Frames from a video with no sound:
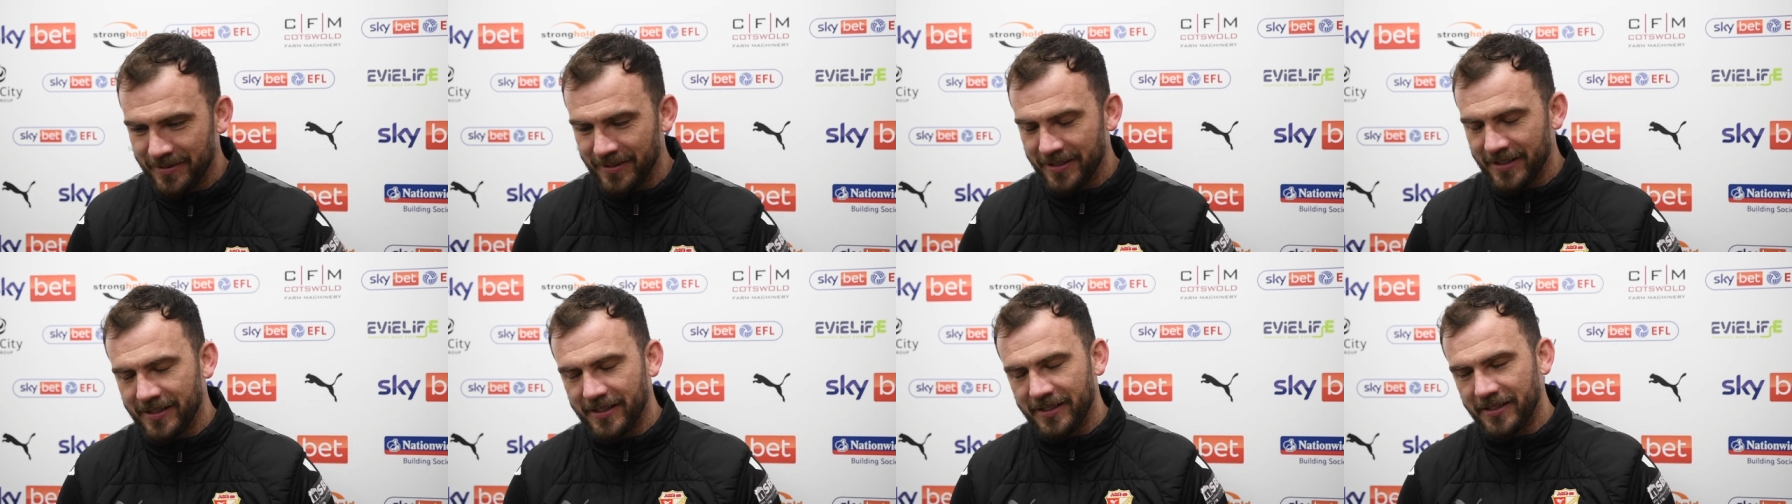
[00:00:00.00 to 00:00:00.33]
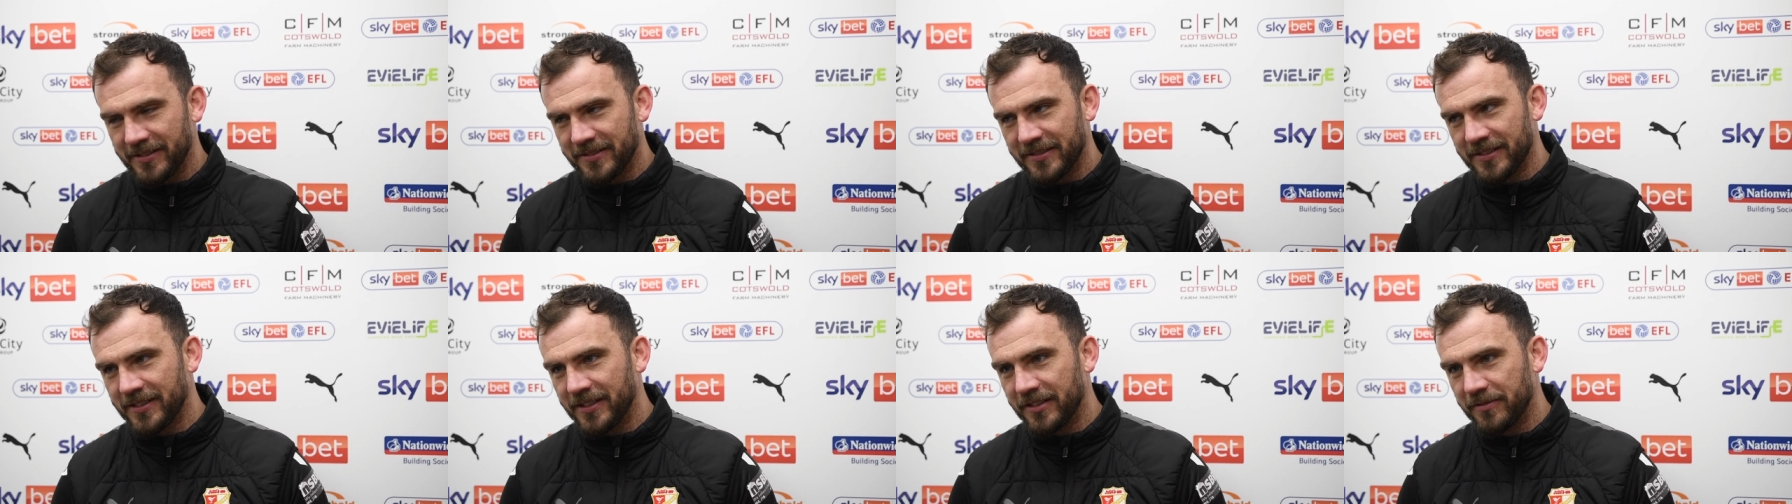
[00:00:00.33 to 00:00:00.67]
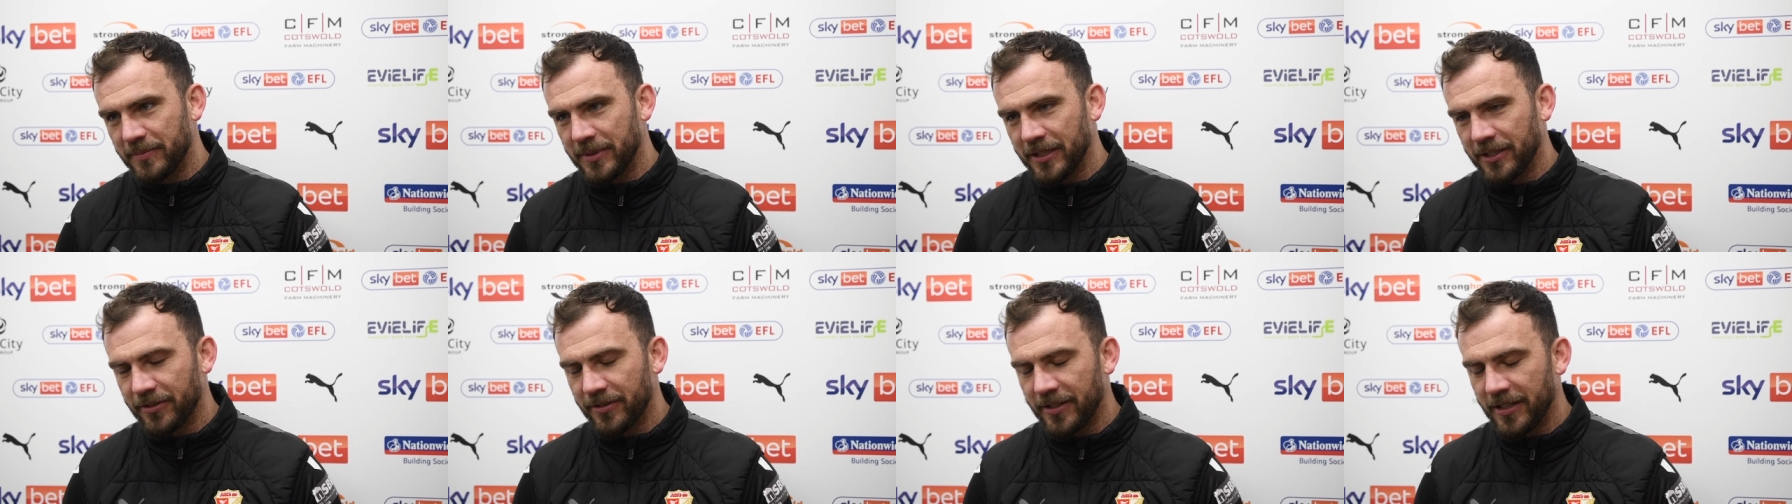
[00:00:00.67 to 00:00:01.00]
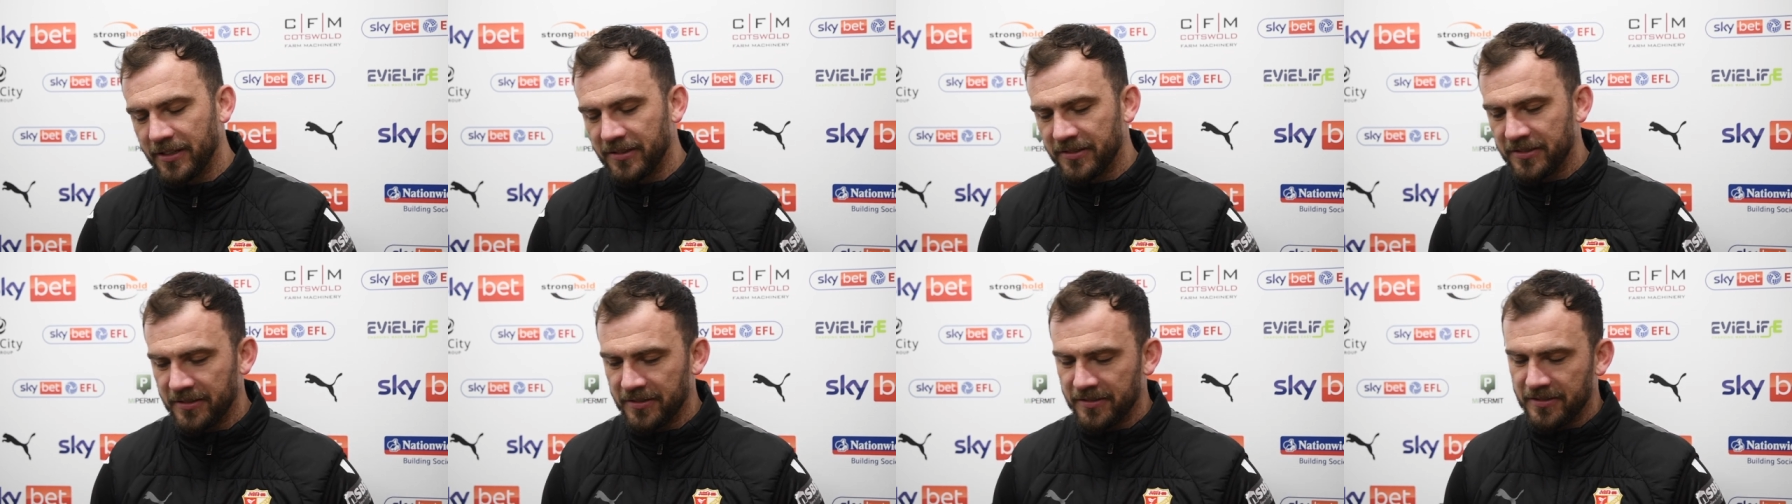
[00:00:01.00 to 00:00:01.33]
And he's been
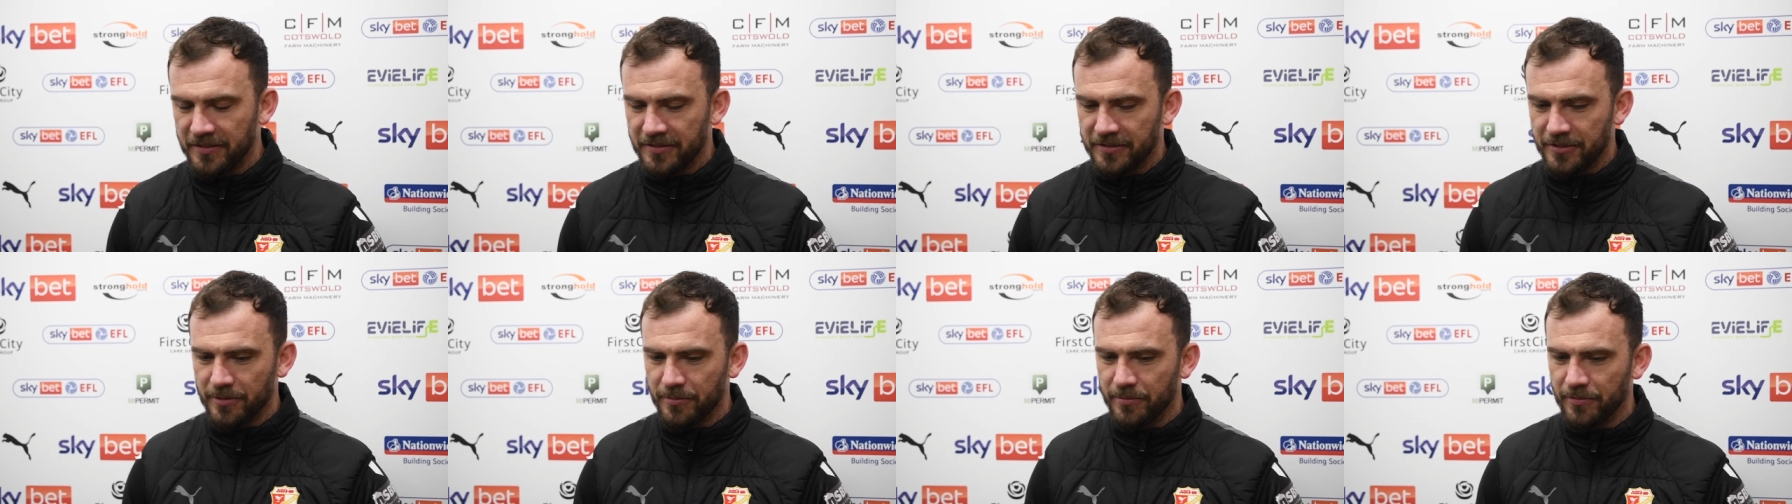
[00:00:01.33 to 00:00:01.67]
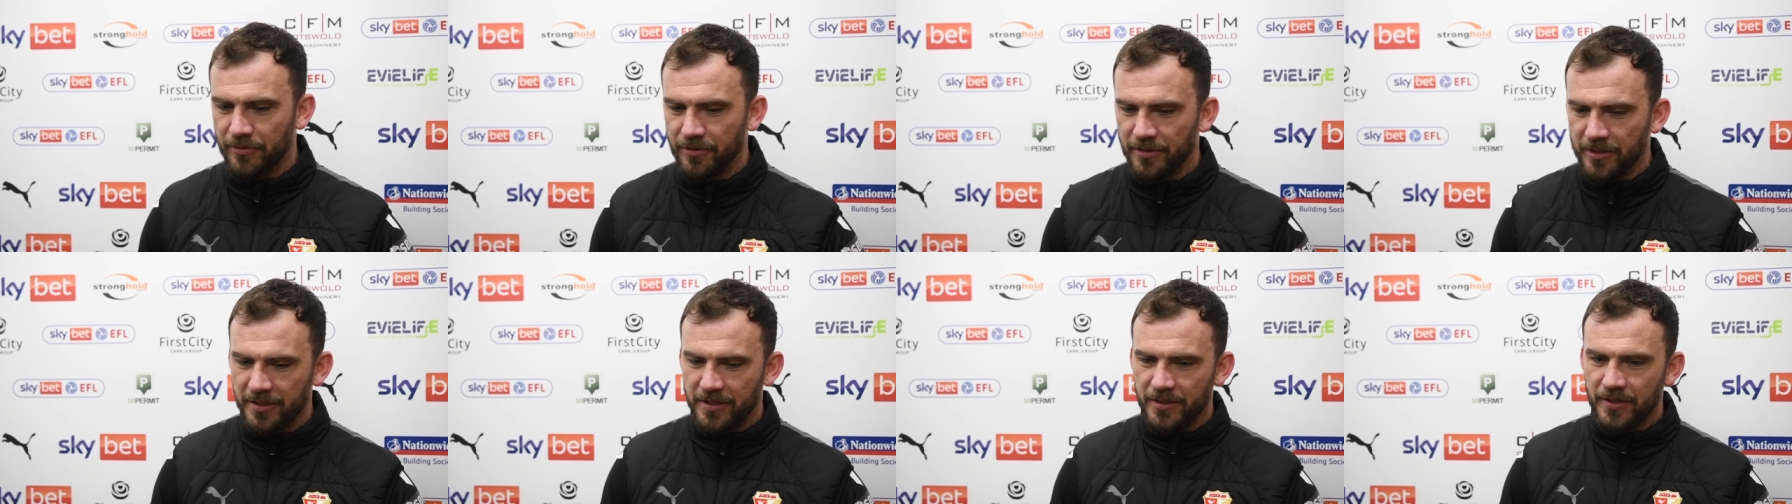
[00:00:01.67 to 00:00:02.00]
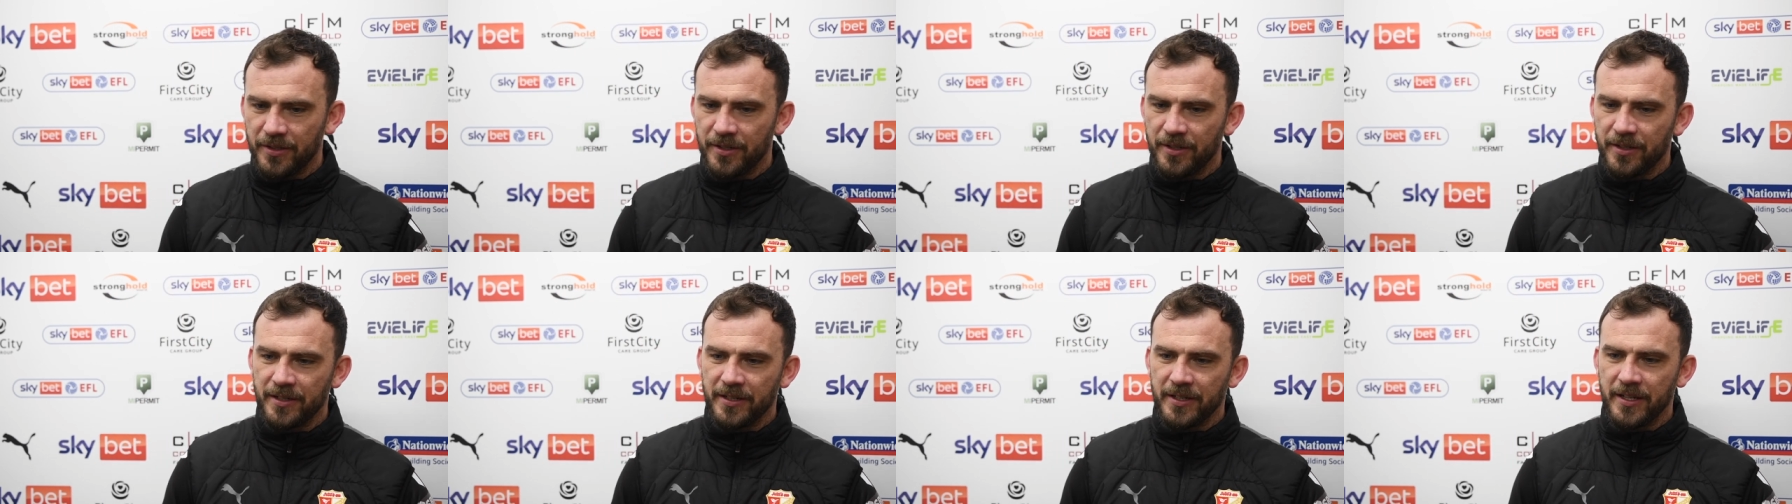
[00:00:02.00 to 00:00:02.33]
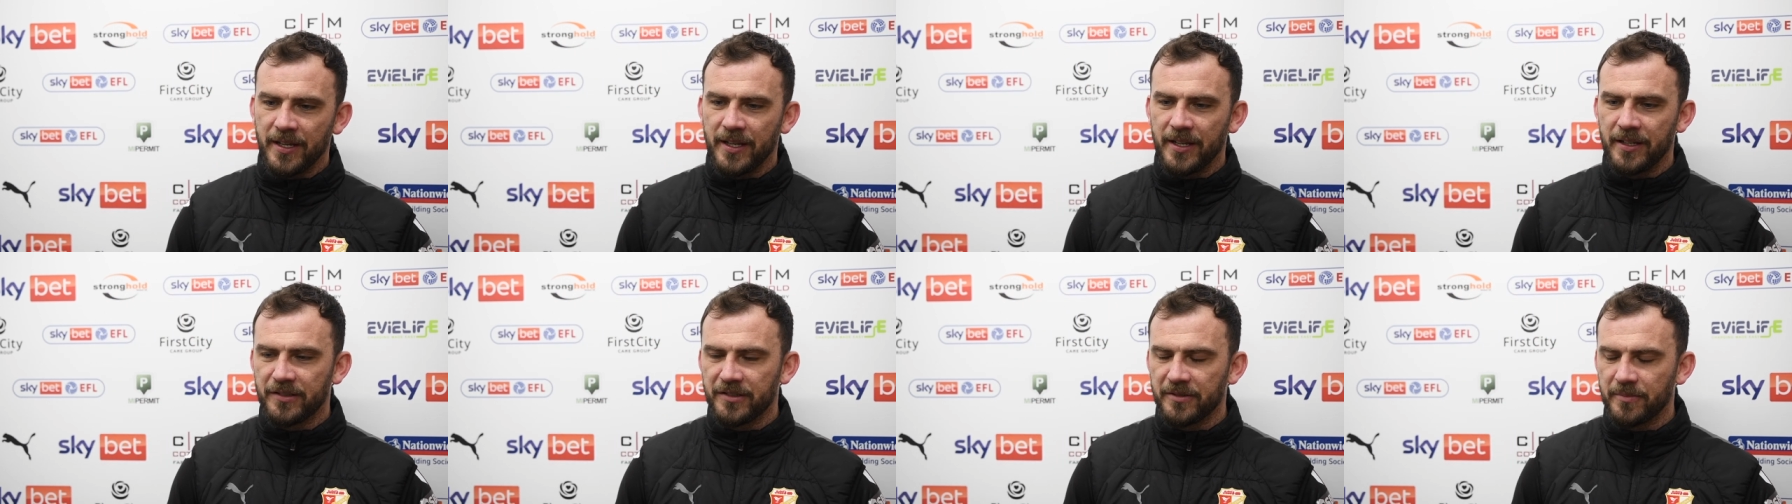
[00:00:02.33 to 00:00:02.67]
great since he's come through the door, and
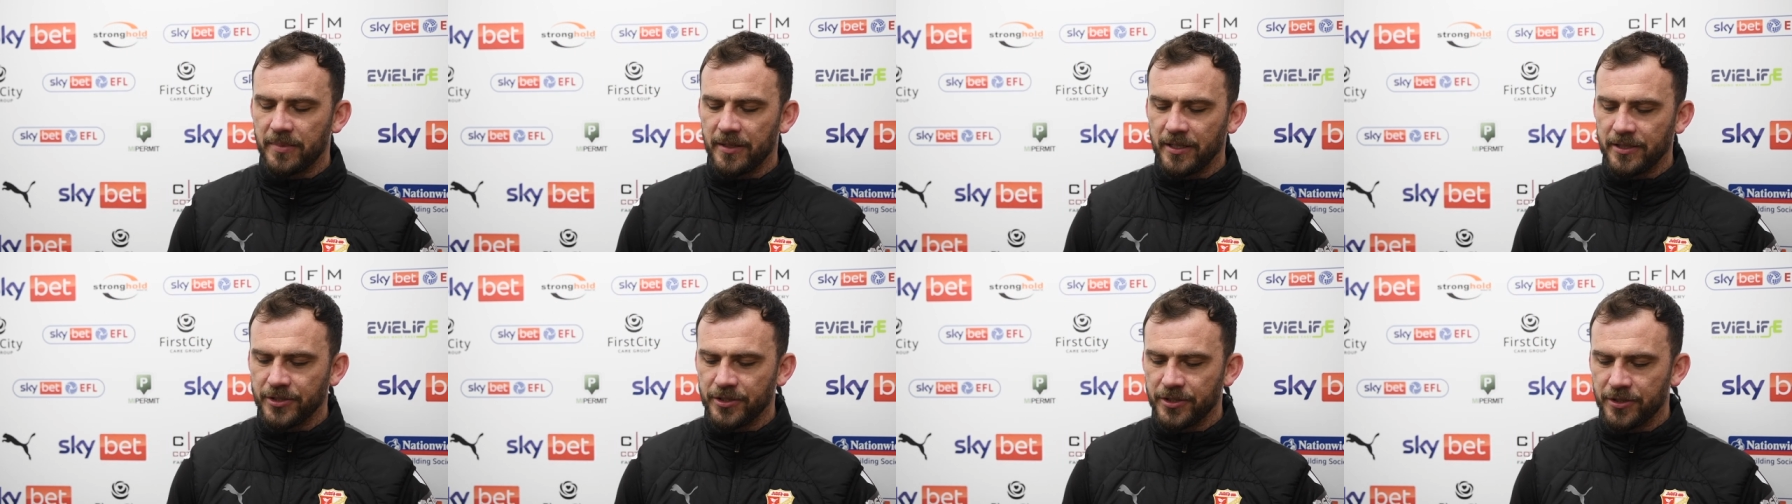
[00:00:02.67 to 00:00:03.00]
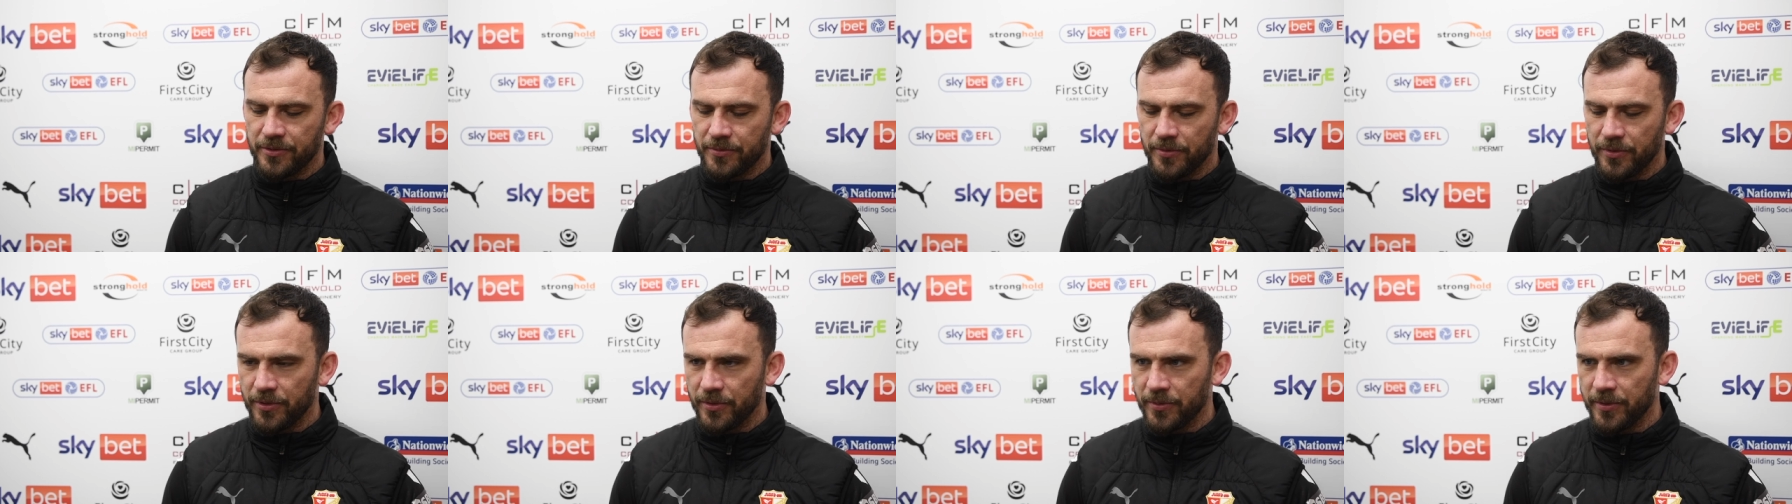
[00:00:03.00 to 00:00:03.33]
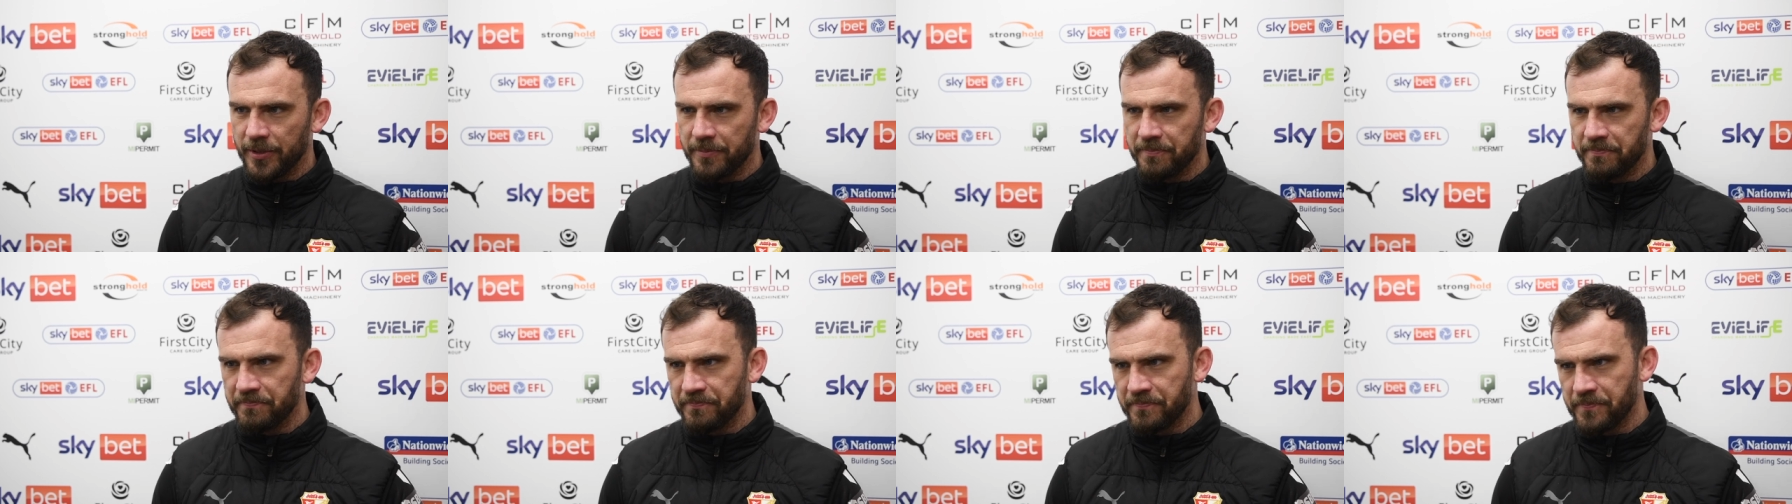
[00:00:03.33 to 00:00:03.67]
it's a pleasure to work with him.